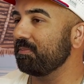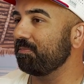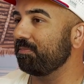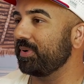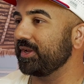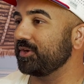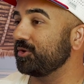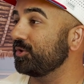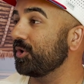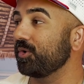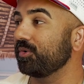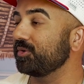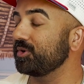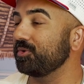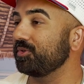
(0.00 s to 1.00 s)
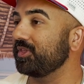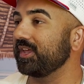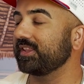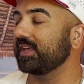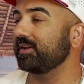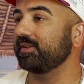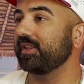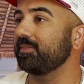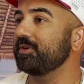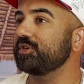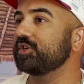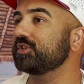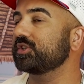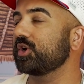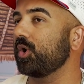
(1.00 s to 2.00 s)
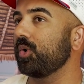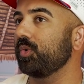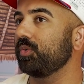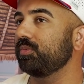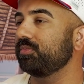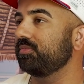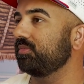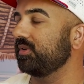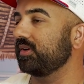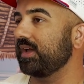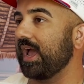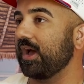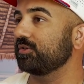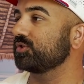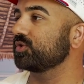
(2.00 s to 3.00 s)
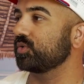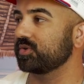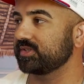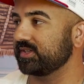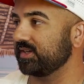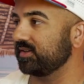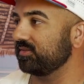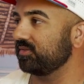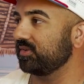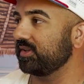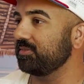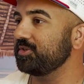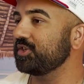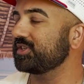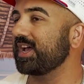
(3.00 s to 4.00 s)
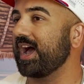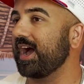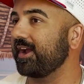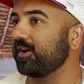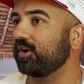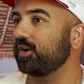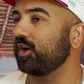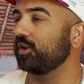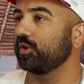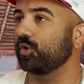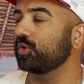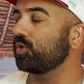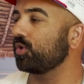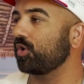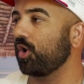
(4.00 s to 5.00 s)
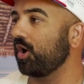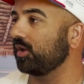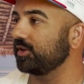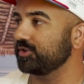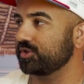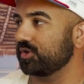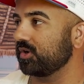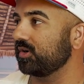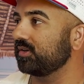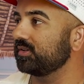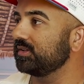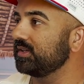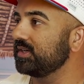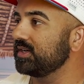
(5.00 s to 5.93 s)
but you think that let me just go outsource it. Let me just hire a local college girl